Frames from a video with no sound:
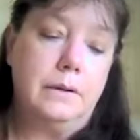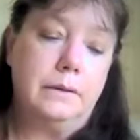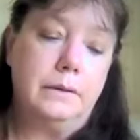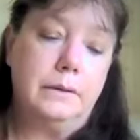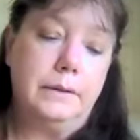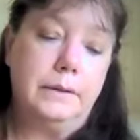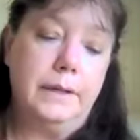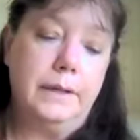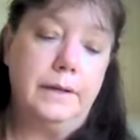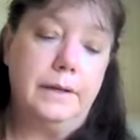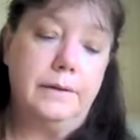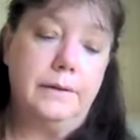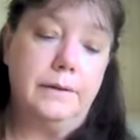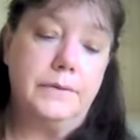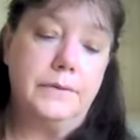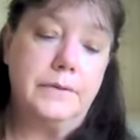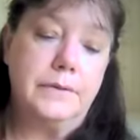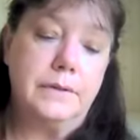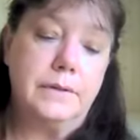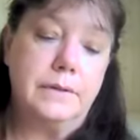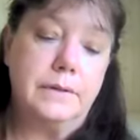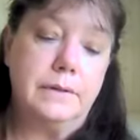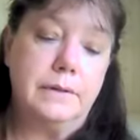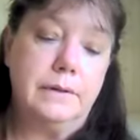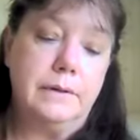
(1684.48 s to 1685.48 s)

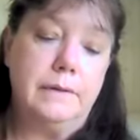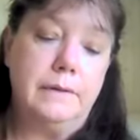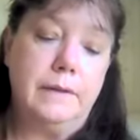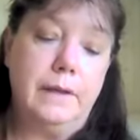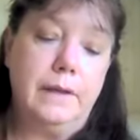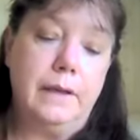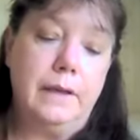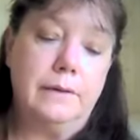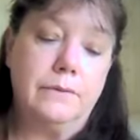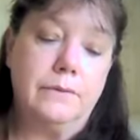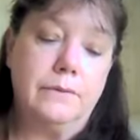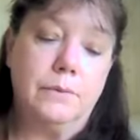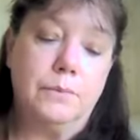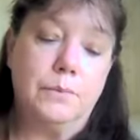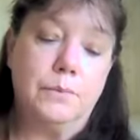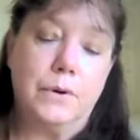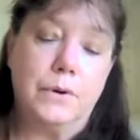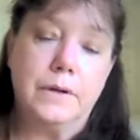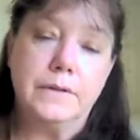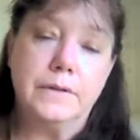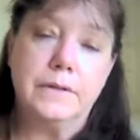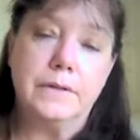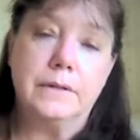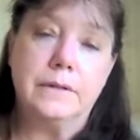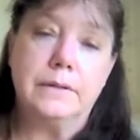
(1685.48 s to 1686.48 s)
lives in the ever
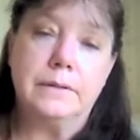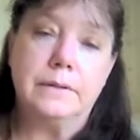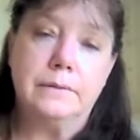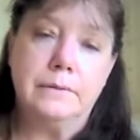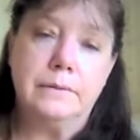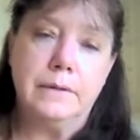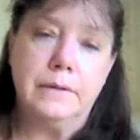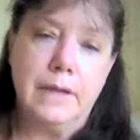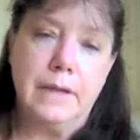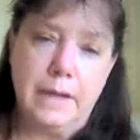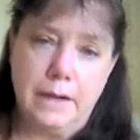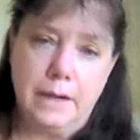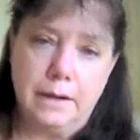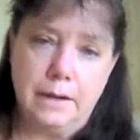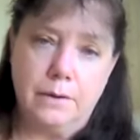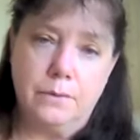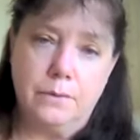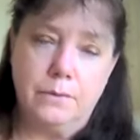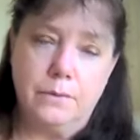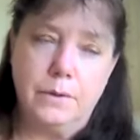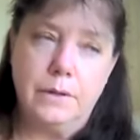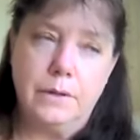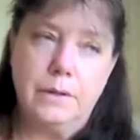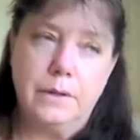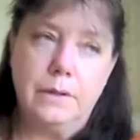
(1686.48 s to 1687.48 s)
present
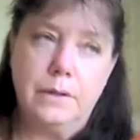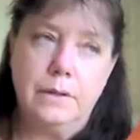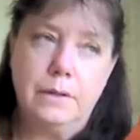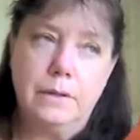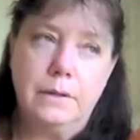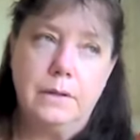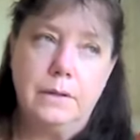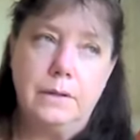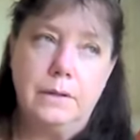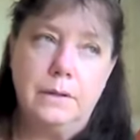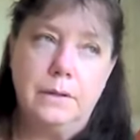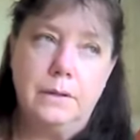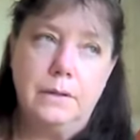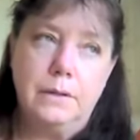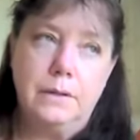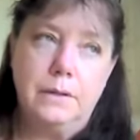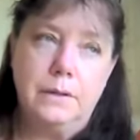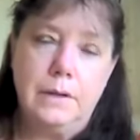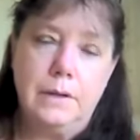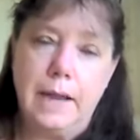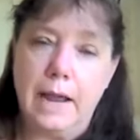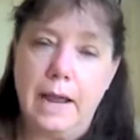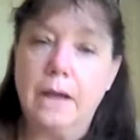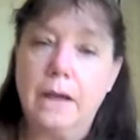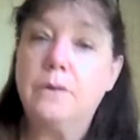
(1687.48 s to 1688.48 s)
now.
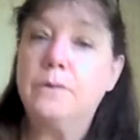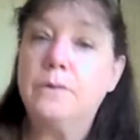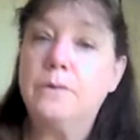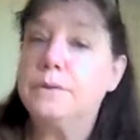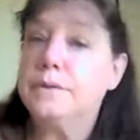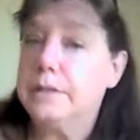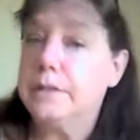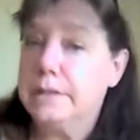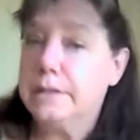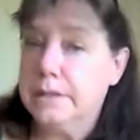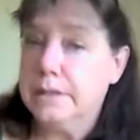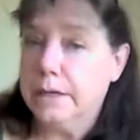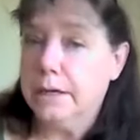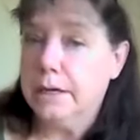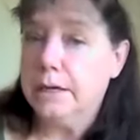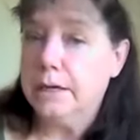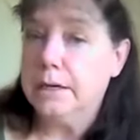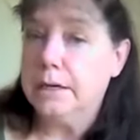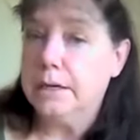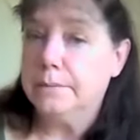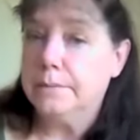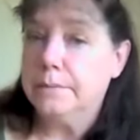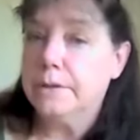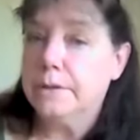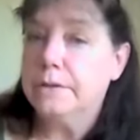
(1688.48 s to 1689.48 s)
Now is the
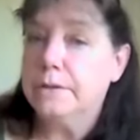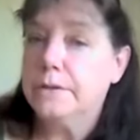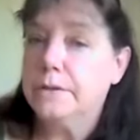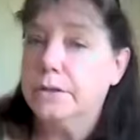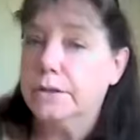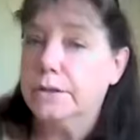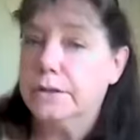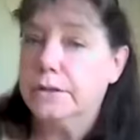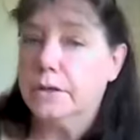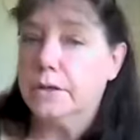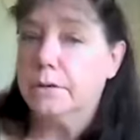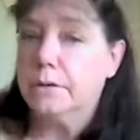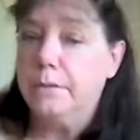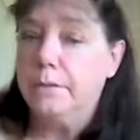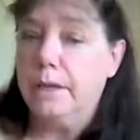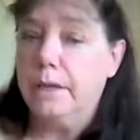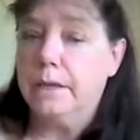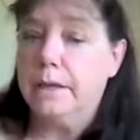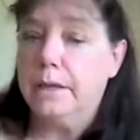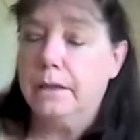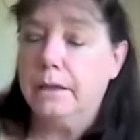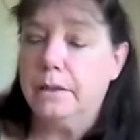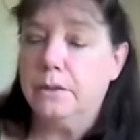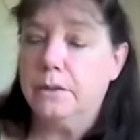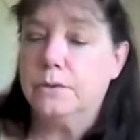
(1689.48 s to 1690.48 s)
time to start
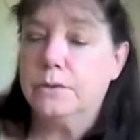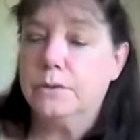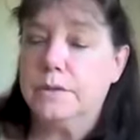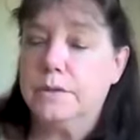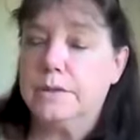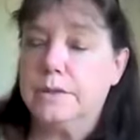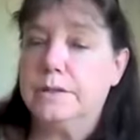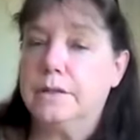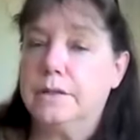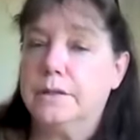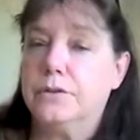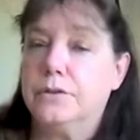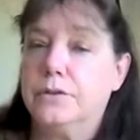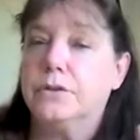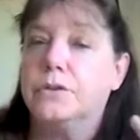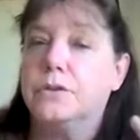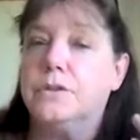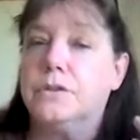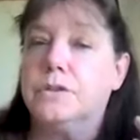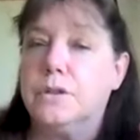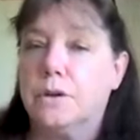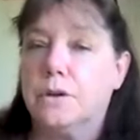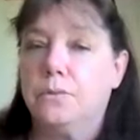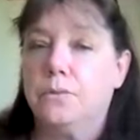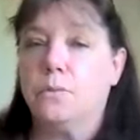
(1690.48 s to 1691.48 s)
making those decisions,
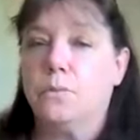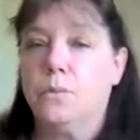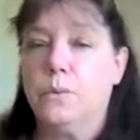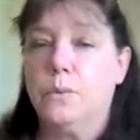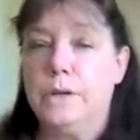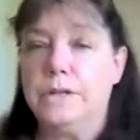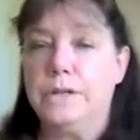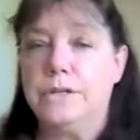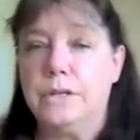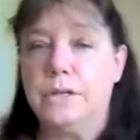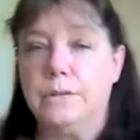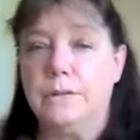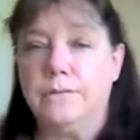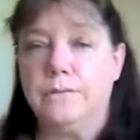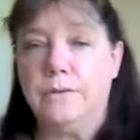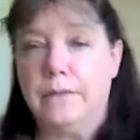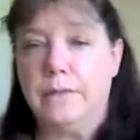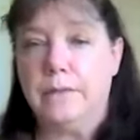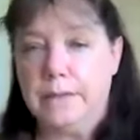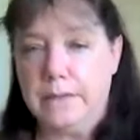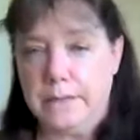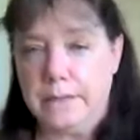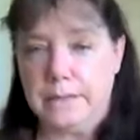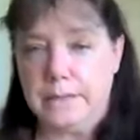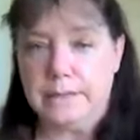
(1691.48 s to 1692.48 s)
start reaching for
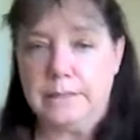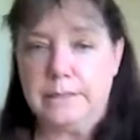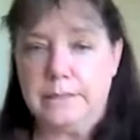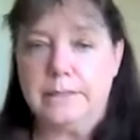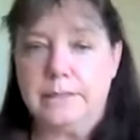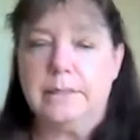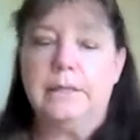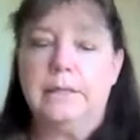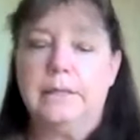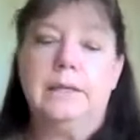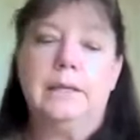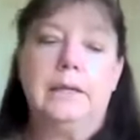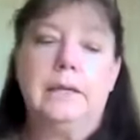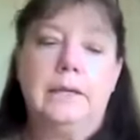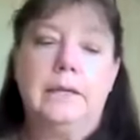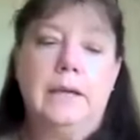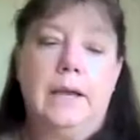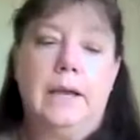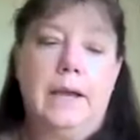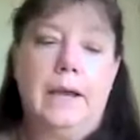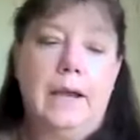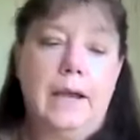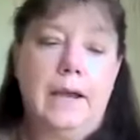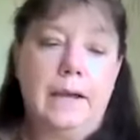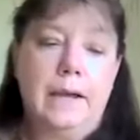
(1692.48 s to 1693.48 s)
things.
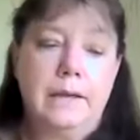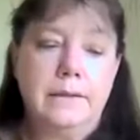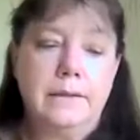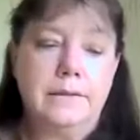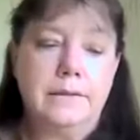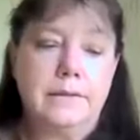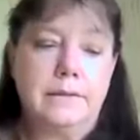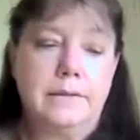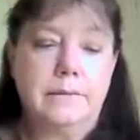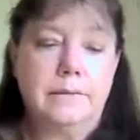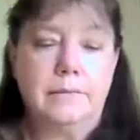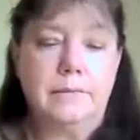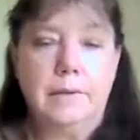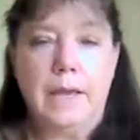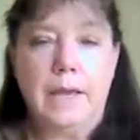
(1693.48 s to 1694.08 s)
As